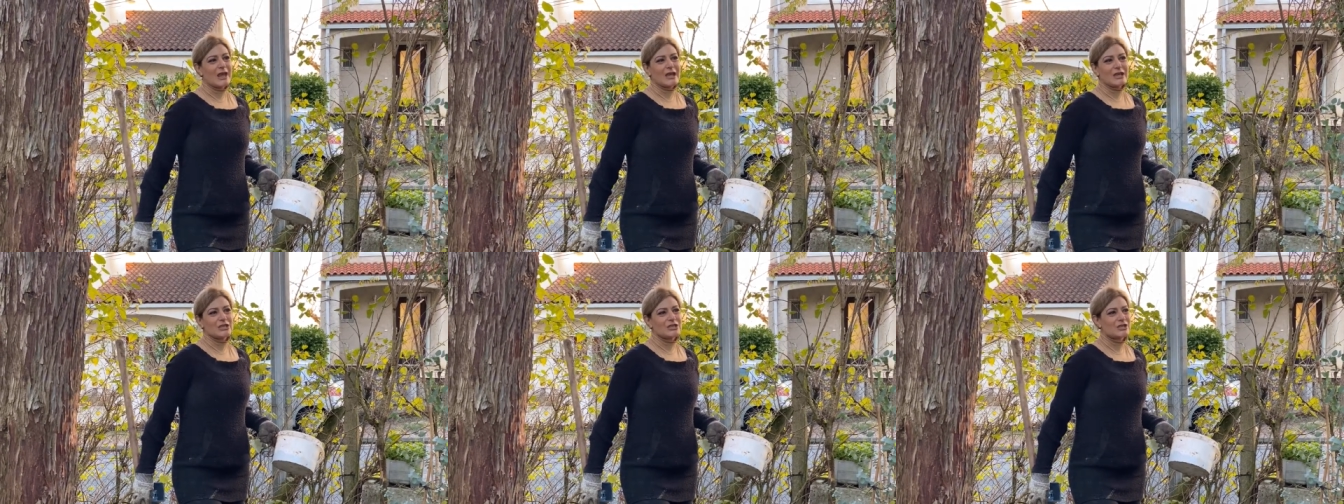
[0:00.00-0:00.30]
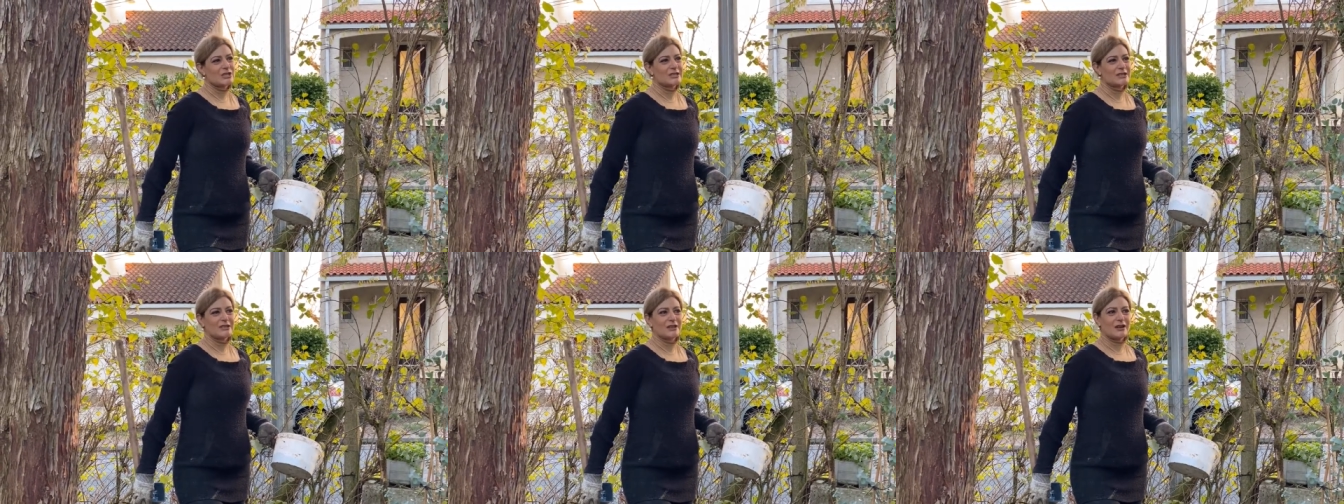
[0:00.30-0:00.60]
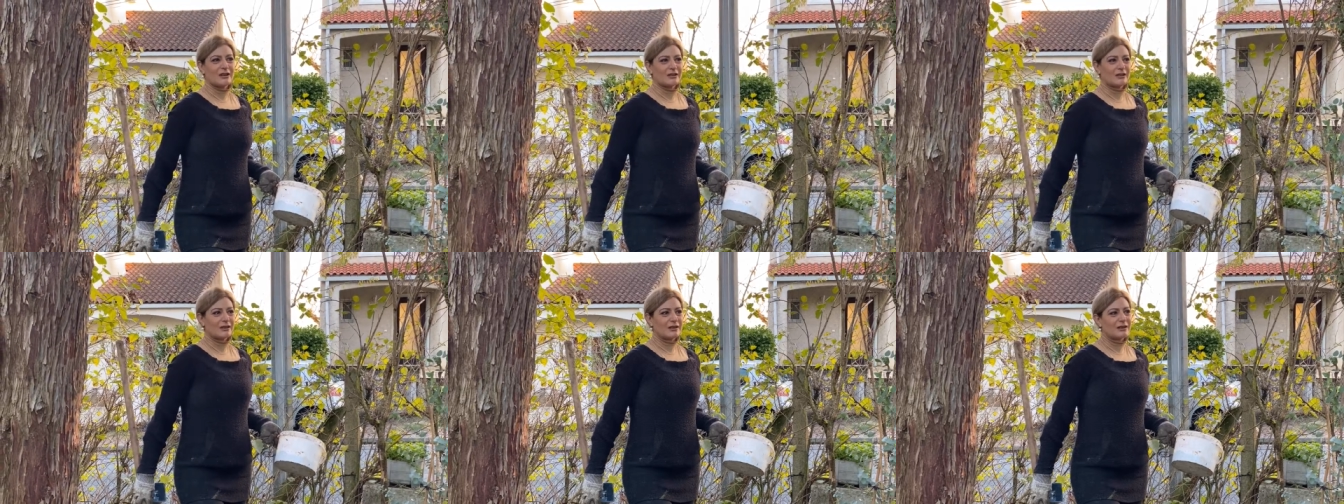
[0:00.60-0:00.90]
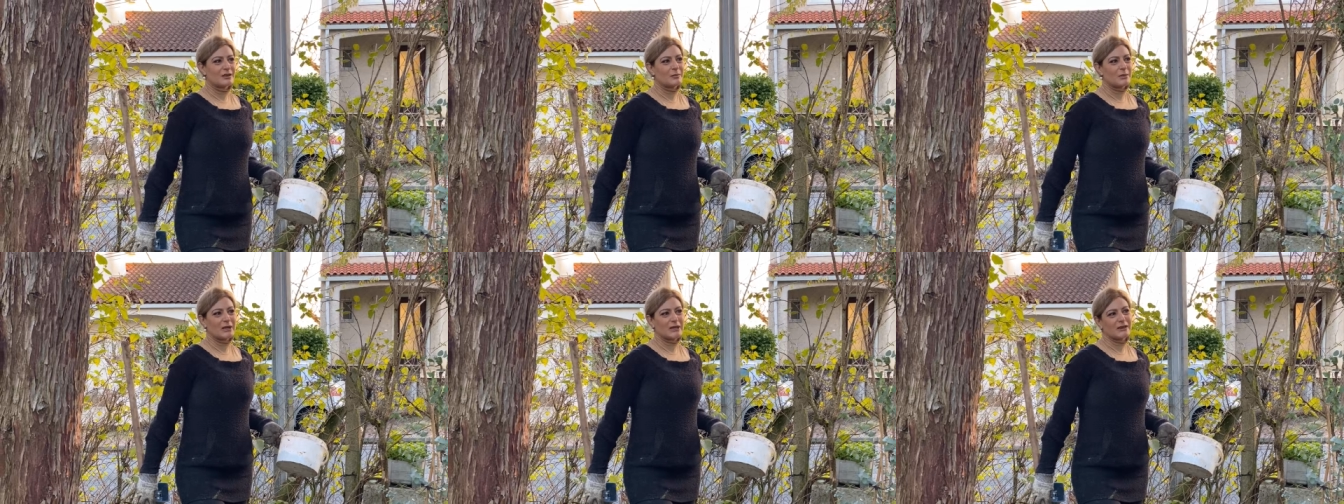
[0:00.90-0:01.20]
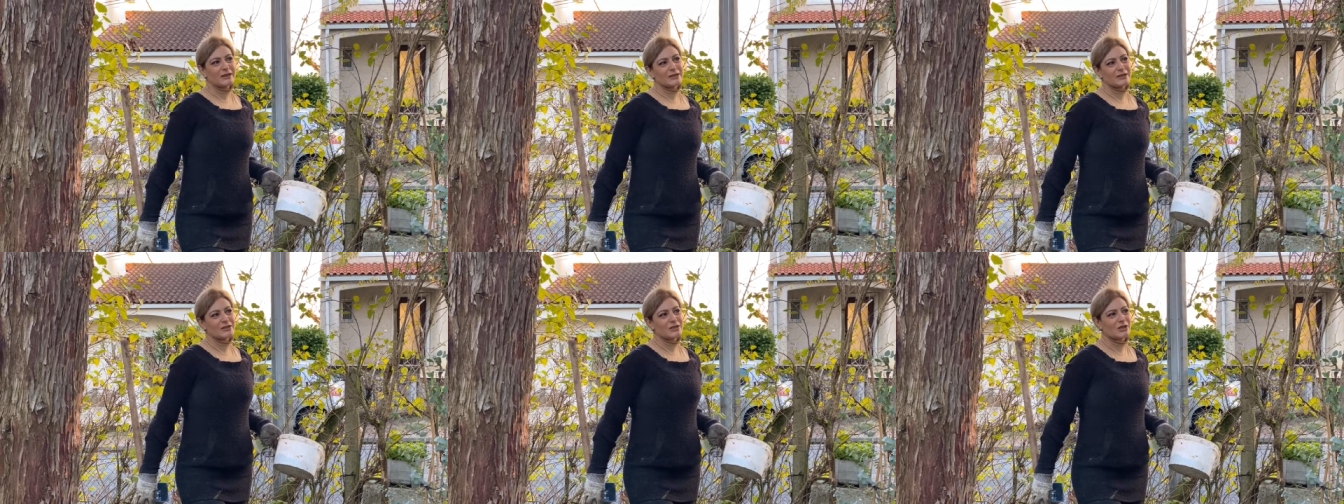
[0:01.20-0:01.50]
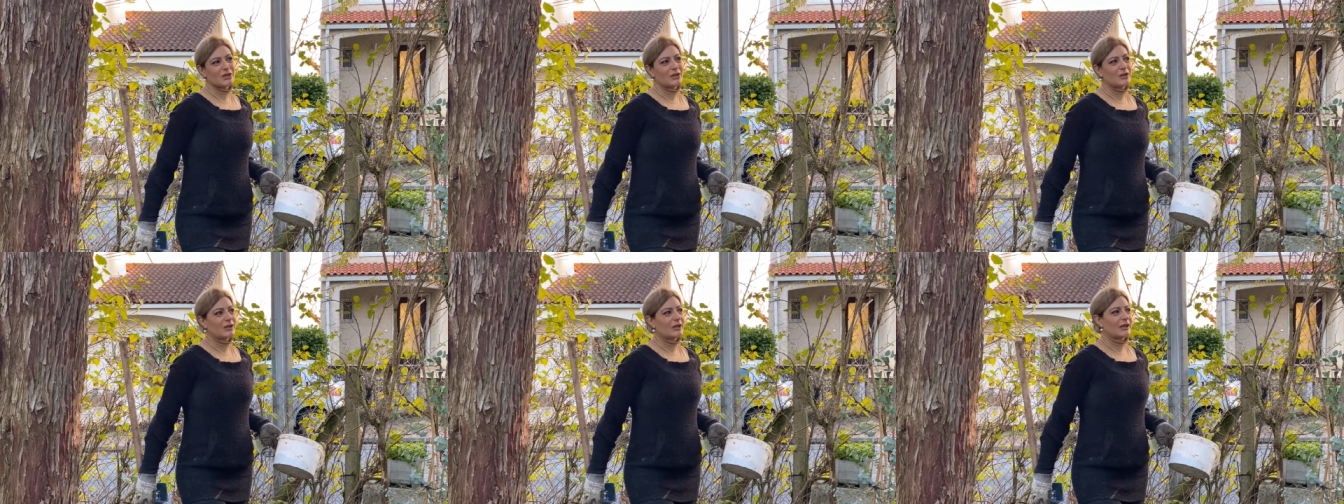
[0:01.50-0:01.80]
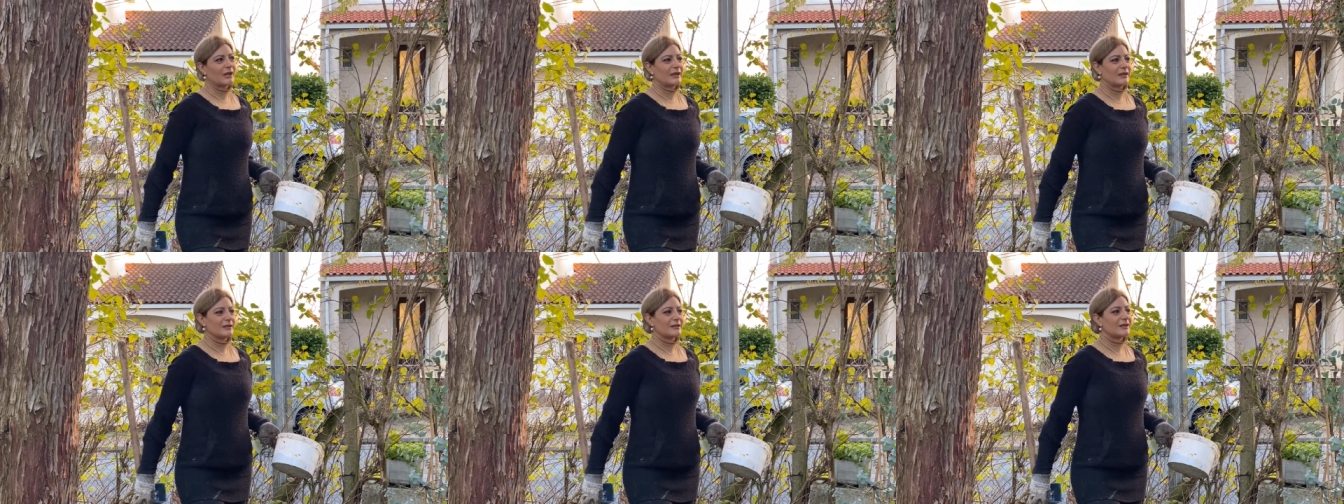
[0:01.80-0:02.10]
You just start little by little
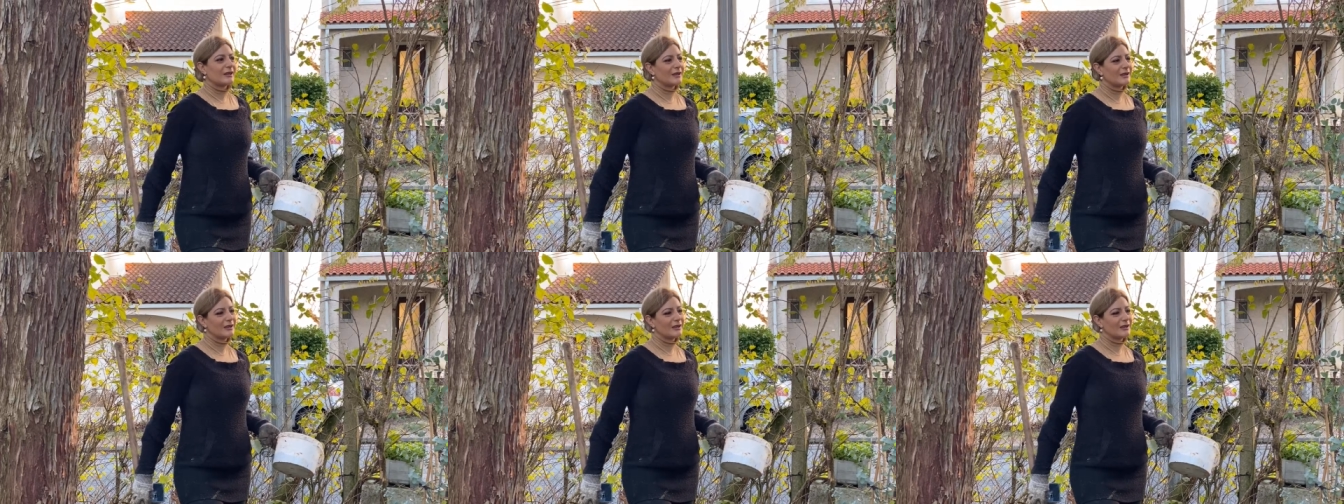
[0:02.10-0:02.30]
and